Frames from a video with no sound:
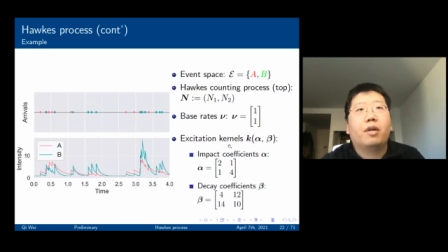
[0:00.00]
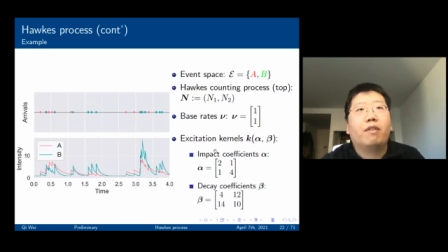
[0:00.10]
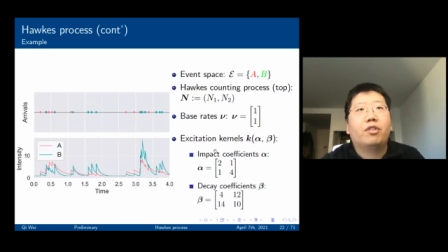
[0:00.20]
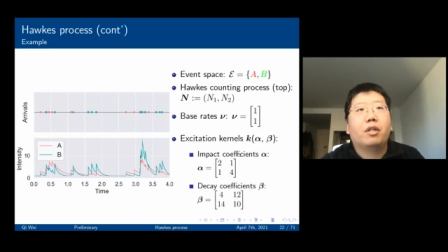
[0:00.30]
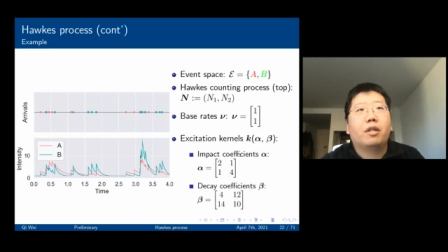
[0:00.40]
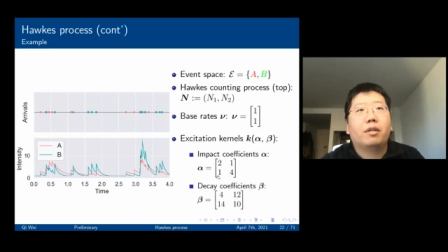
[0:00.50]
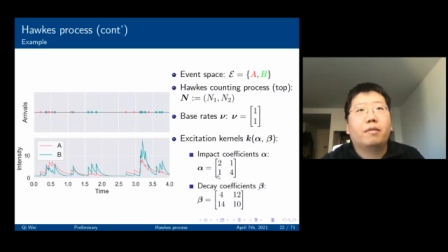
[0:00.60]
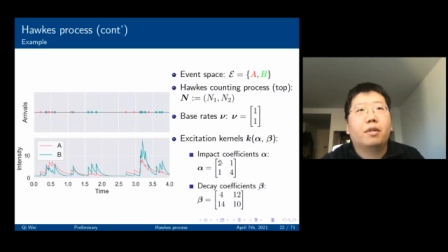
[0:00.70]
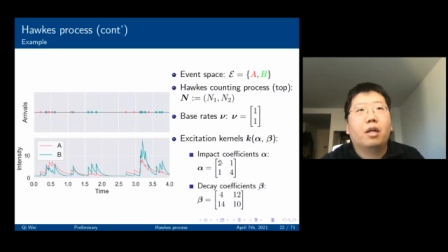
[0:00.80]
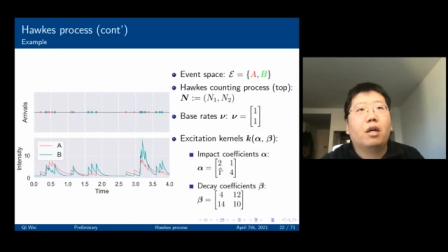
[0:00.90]

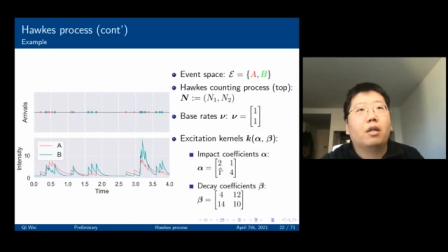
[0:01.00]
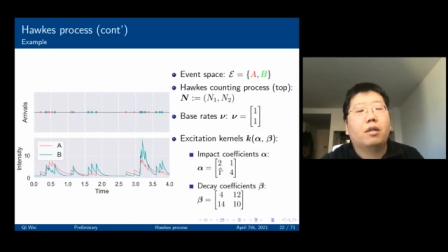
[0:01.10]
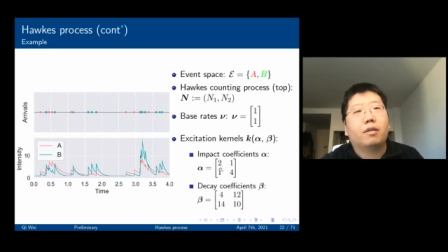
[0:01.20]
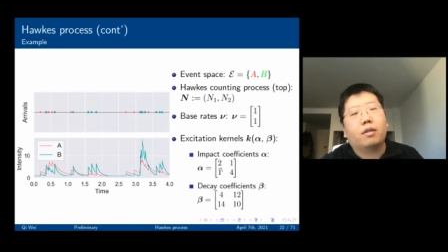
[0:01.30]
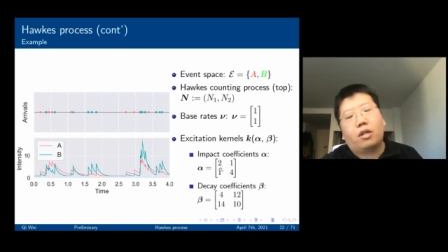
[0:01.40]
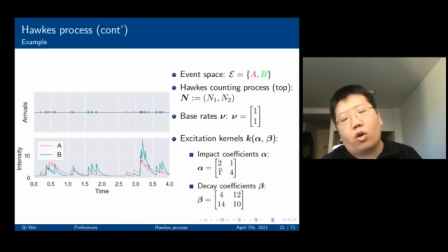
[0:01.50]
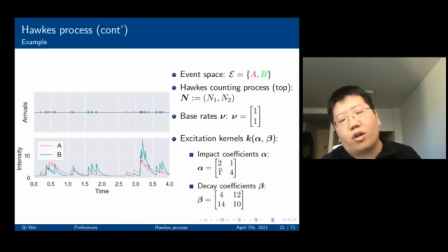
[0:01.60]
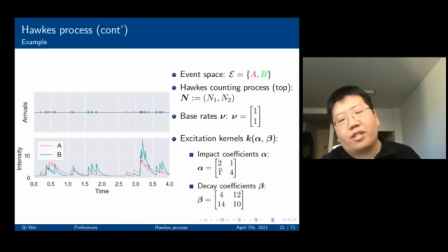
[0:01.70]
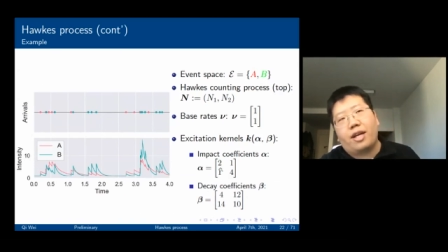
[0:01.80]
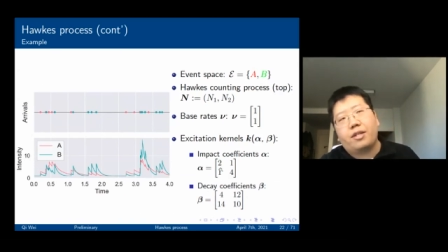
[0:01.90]
the
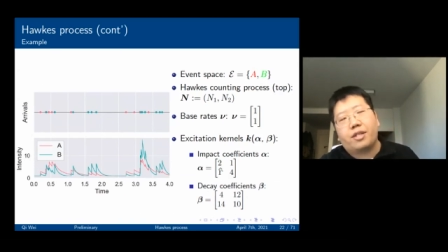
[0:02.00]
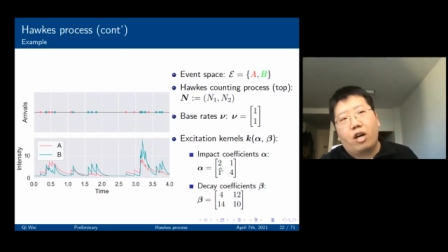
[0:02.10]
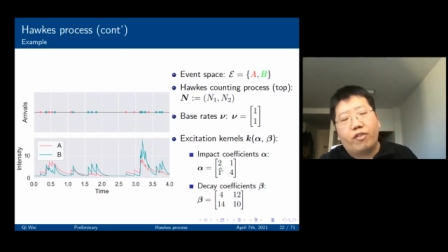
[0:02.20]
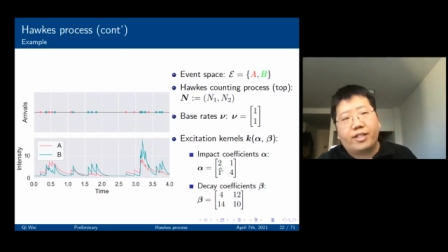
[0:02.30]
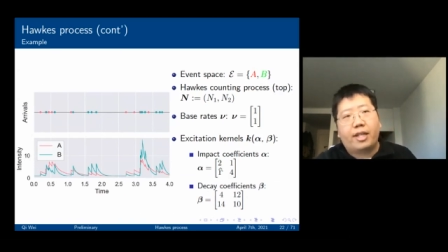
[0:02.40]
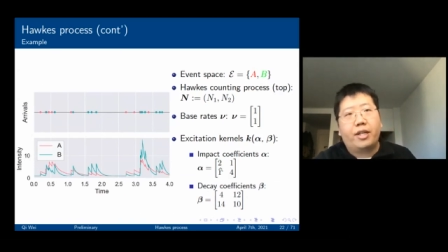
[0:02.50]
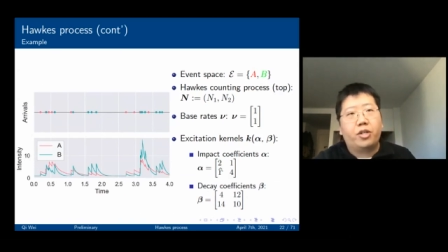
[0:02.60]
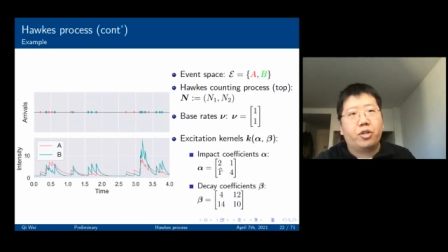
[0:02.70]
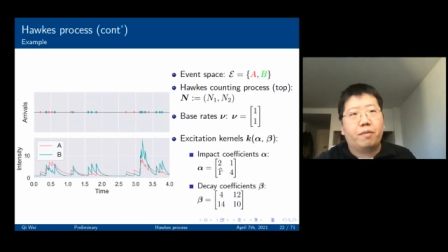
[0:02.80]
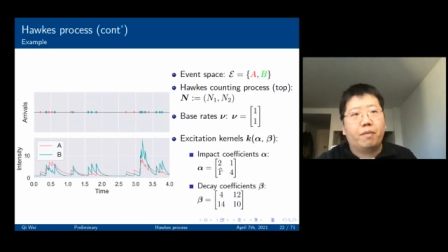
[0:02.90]
cross and self
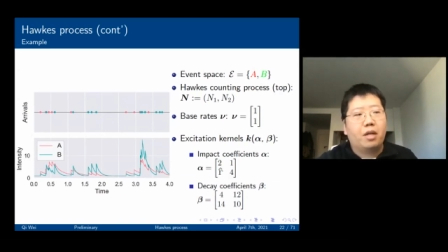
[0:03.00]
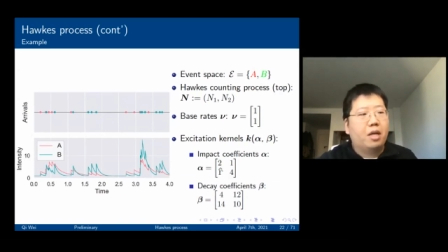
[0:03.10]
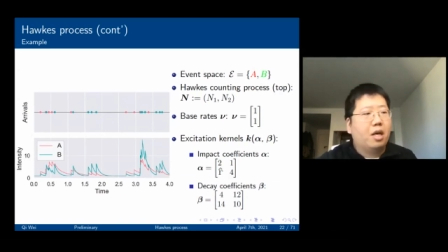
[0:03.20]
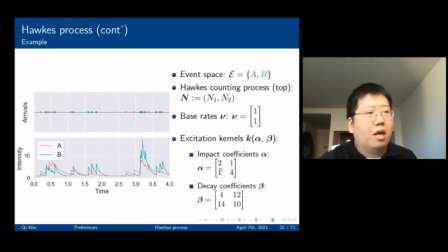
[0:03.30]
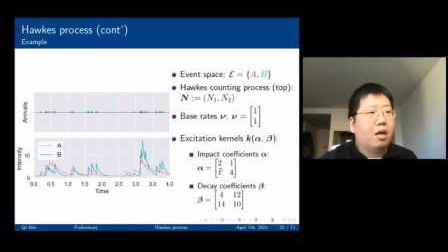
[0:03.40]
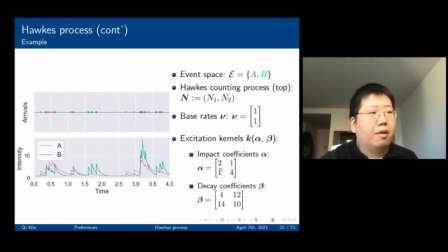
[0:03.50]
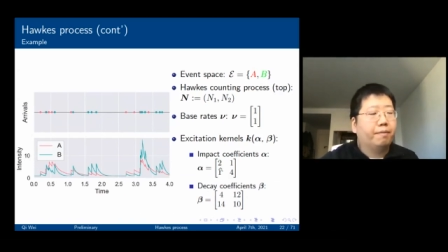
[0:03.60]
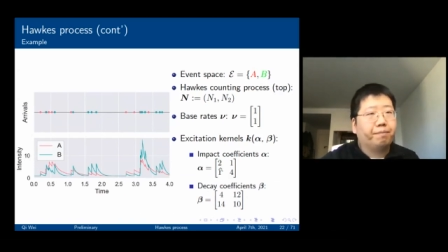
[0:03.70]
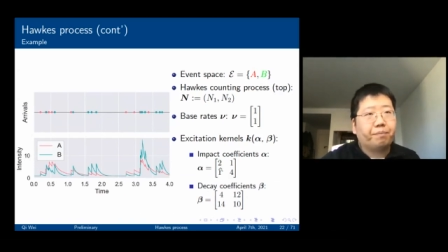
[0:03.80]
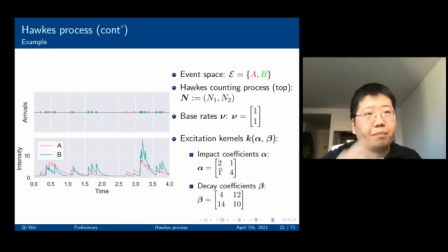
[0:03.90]
excitation
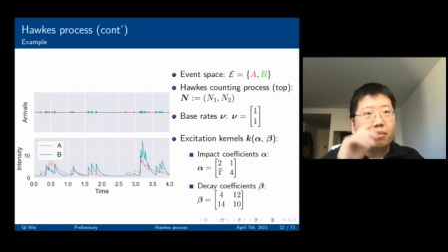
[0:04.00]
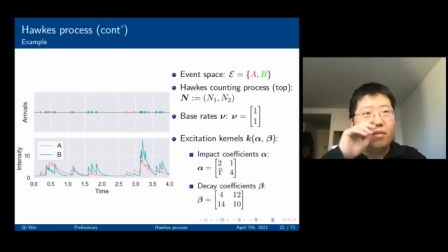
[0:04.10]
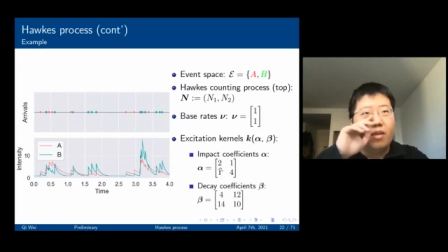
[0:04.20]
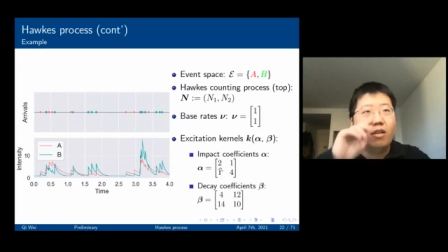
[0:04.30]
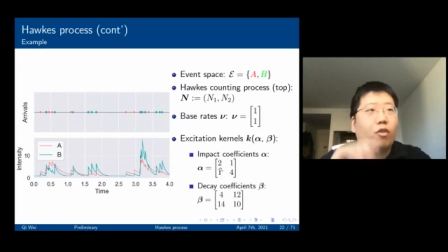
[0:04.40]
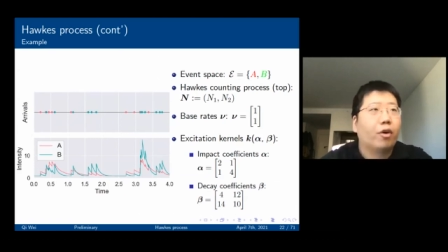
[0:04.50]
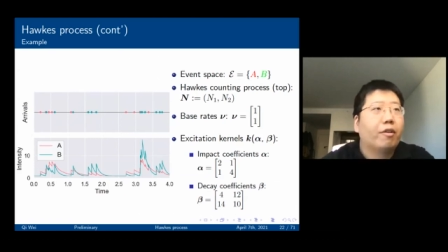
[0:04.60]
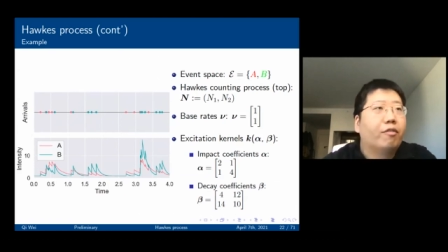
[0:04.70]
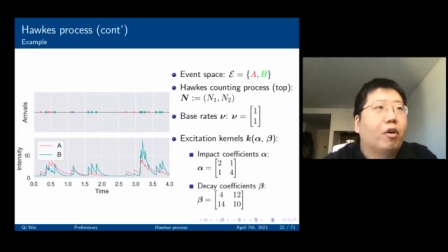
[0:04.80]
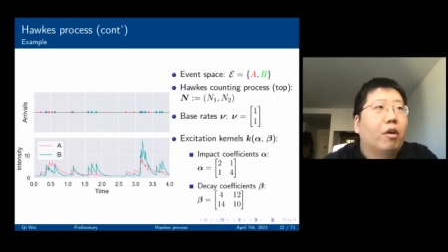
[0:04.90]

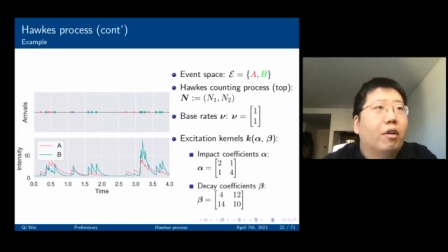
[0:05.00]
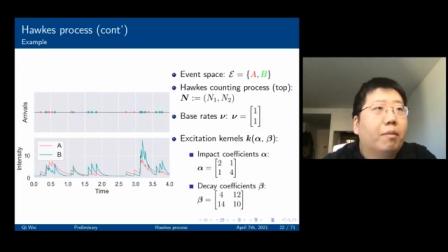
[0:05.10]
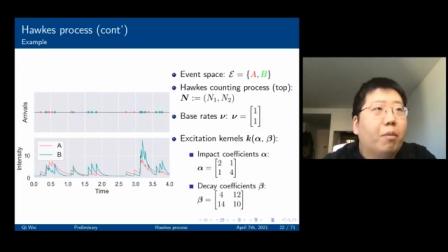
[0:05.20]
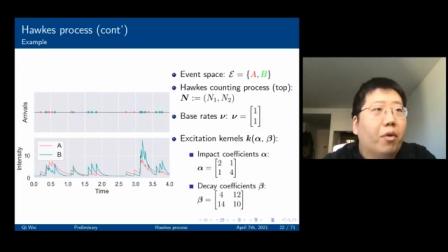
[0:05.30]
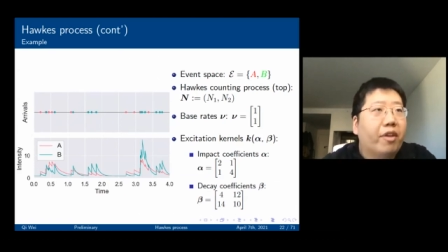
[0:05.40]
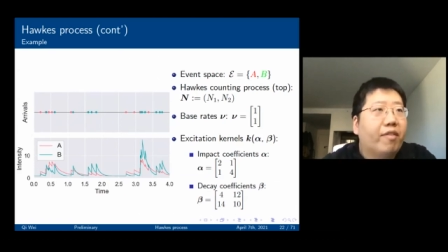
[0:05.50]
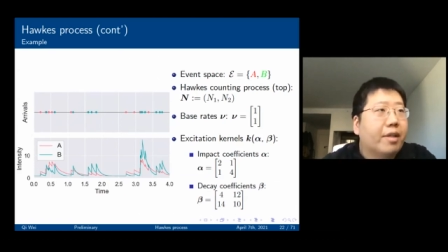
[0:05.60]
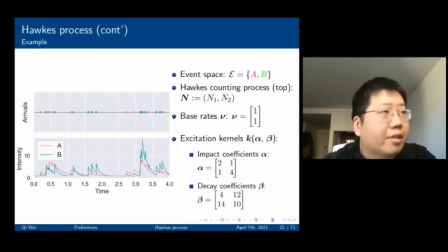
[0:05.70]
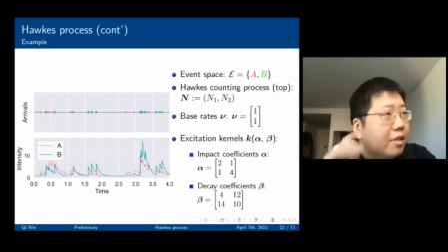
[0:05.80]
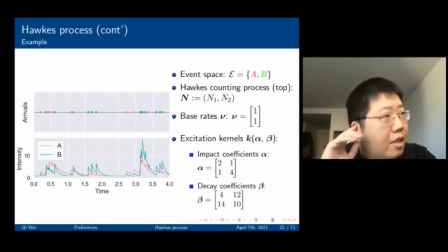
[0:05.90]
for both
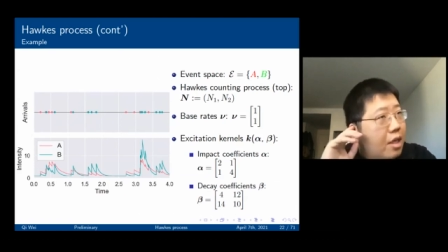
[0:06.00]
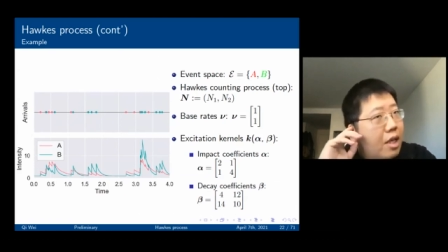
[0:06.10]
events.